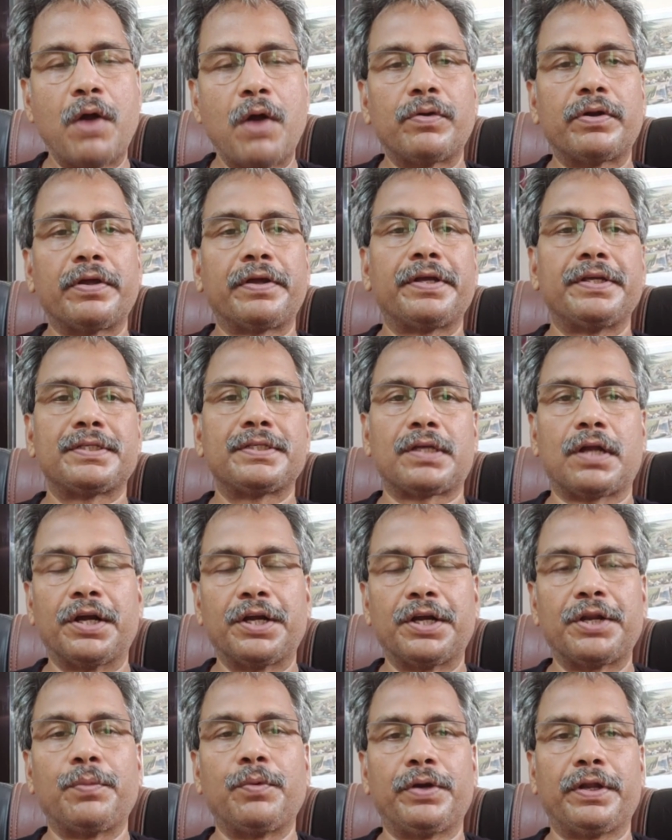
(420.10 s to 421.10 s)
biotech is
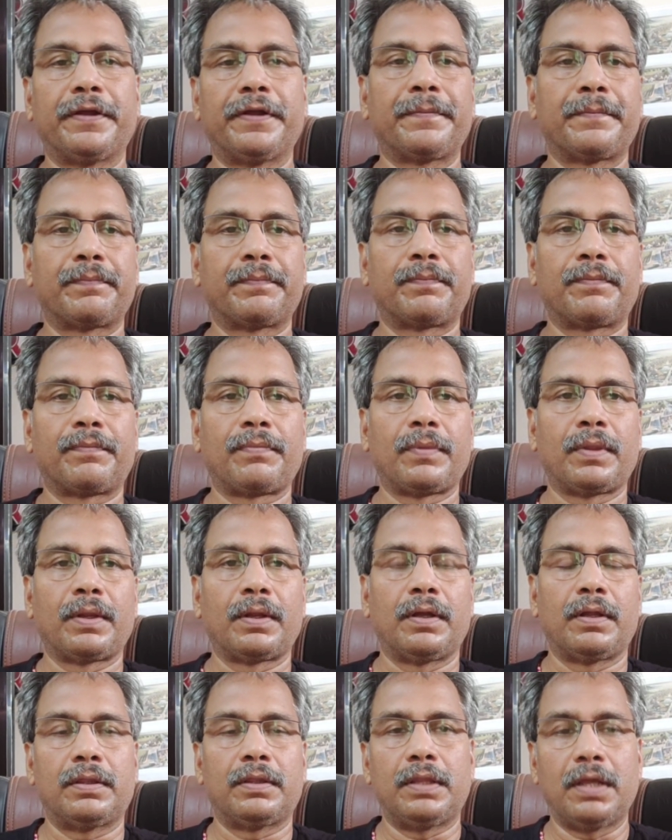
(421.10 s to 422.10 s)
contributing,
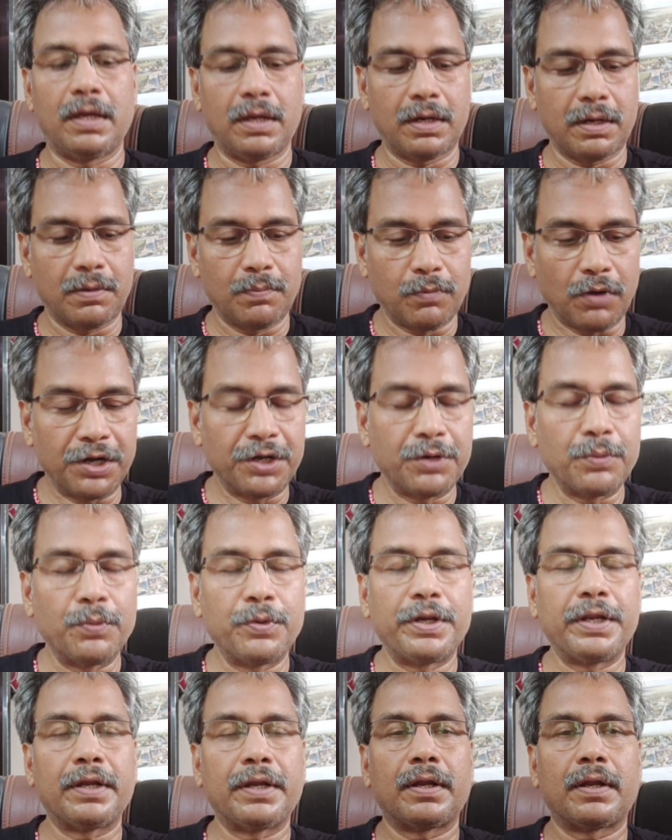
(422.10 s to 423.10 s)
they are
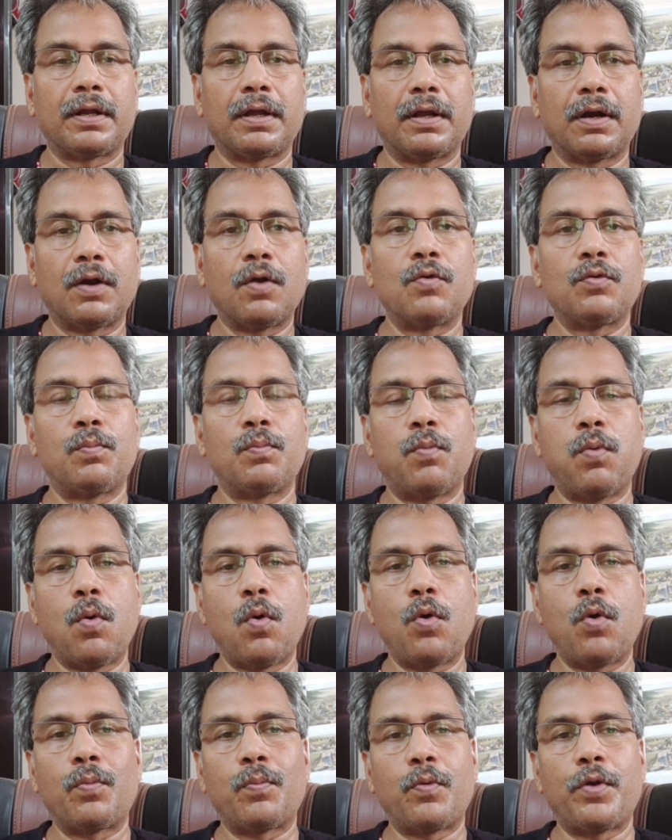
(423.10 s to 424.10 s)
contributing around
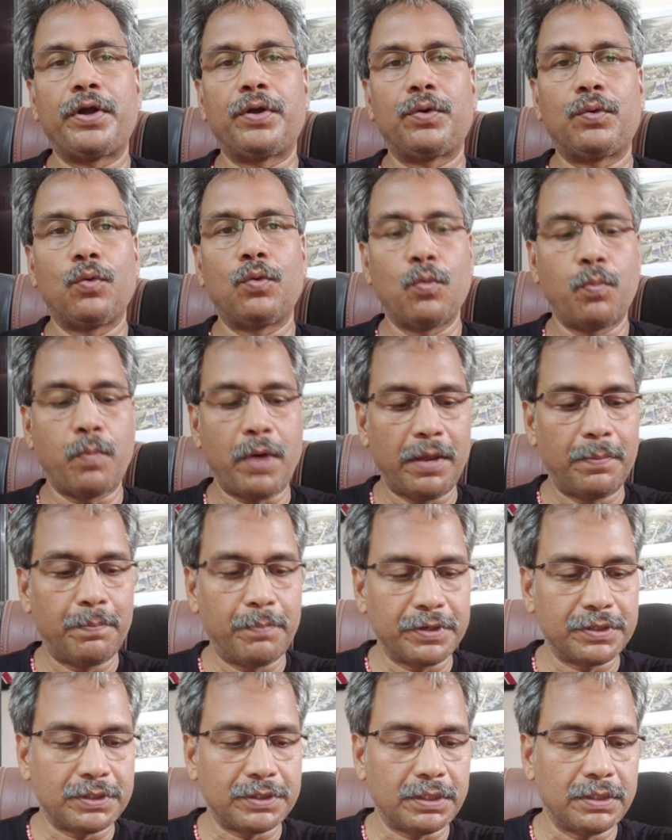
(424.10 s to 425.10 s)

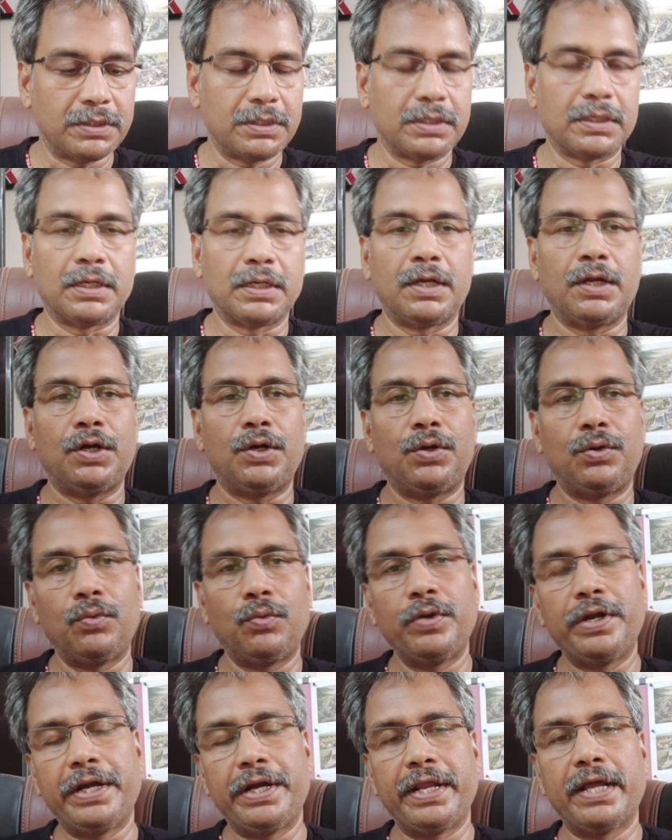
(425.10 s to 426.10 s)
4.25%
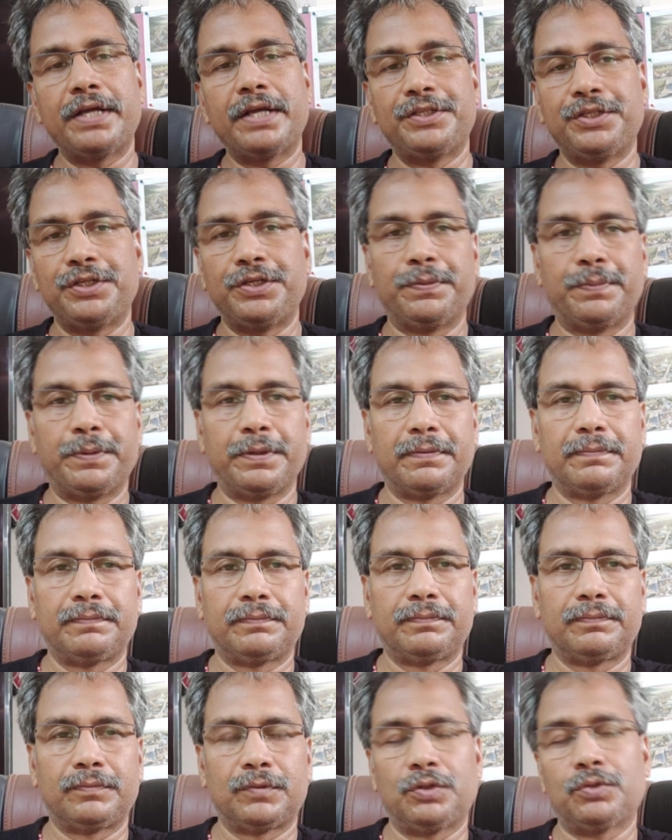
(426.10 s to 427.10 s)
to India GDP.
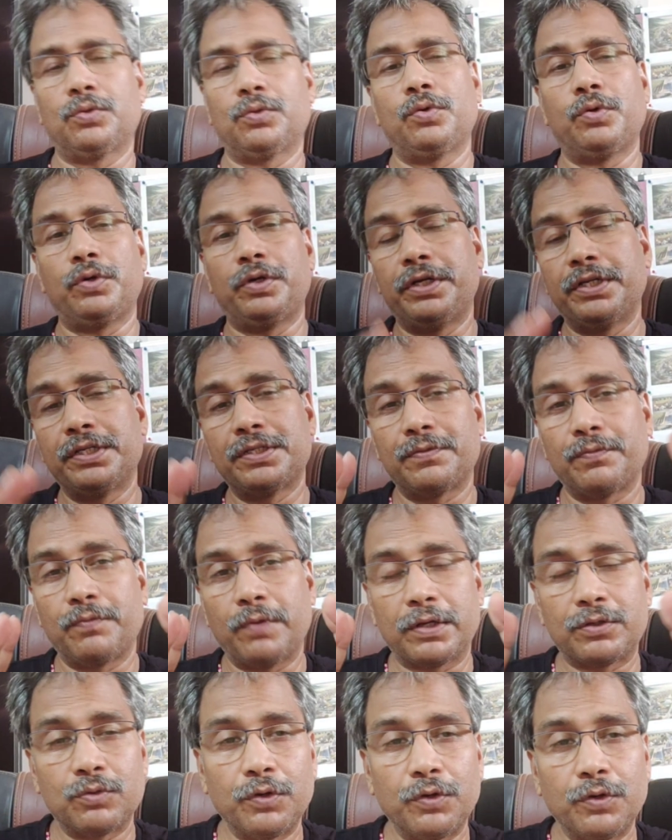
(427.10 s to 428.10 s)
So, it is
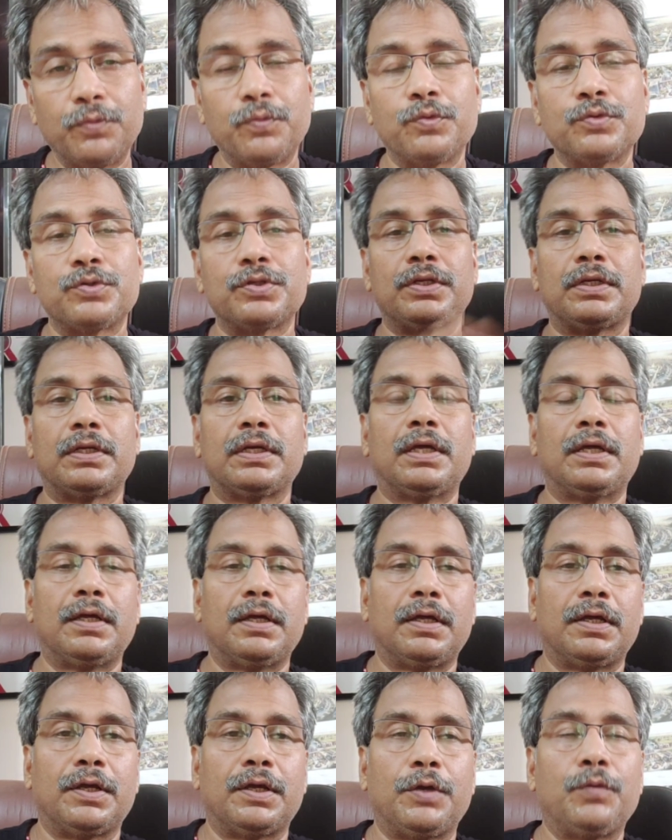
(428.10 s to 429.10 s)
actually, if you see,
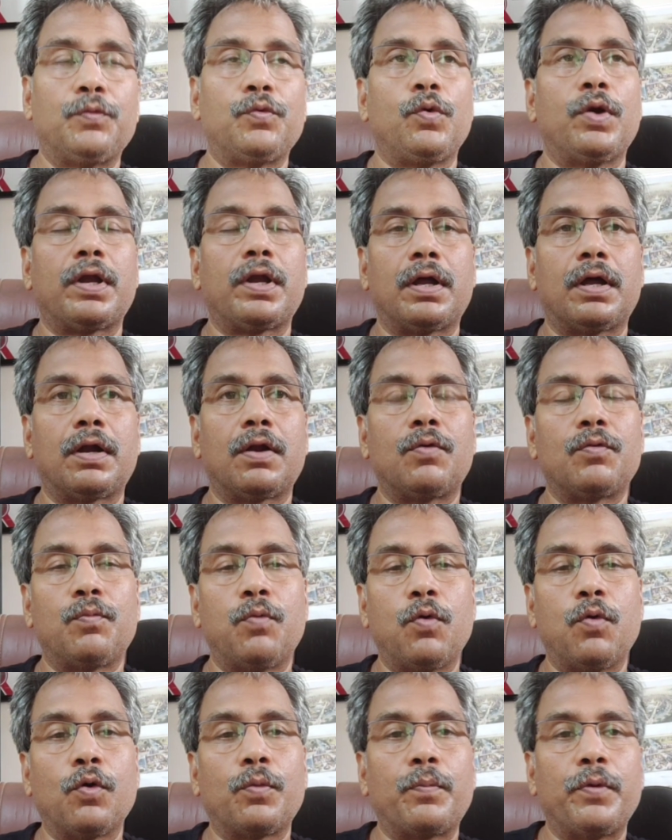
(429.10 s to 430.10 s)
if we are
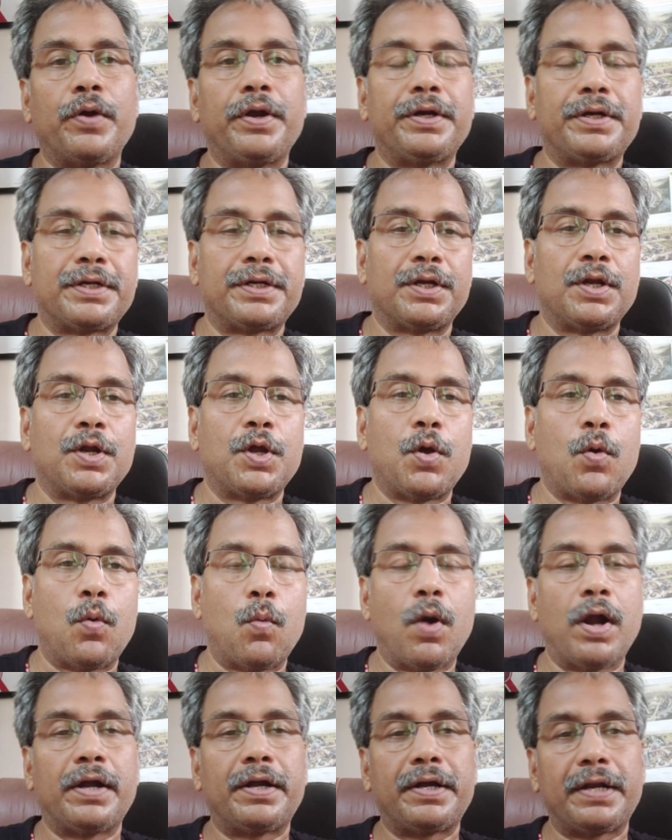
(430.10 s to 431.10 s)
around
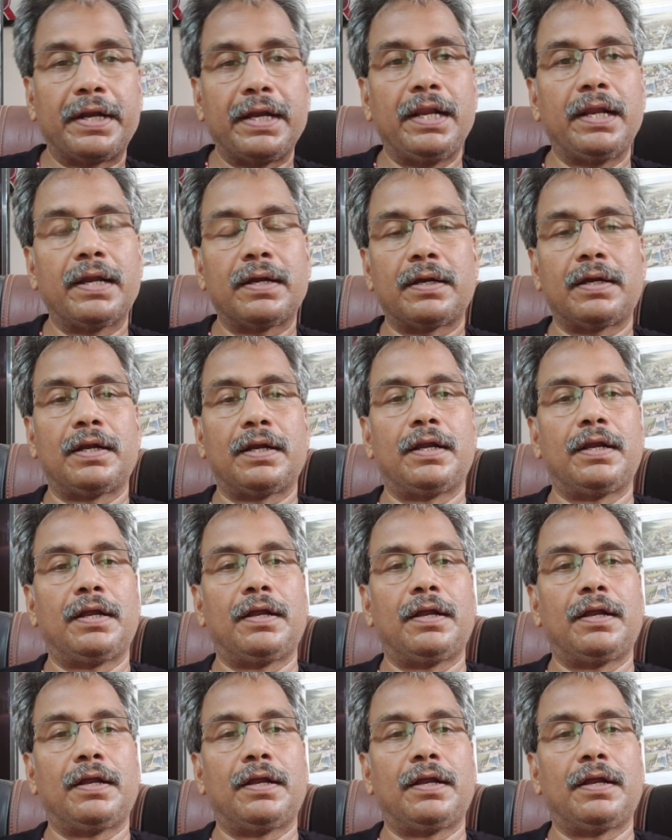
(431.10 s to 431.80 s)
$4.1 trillion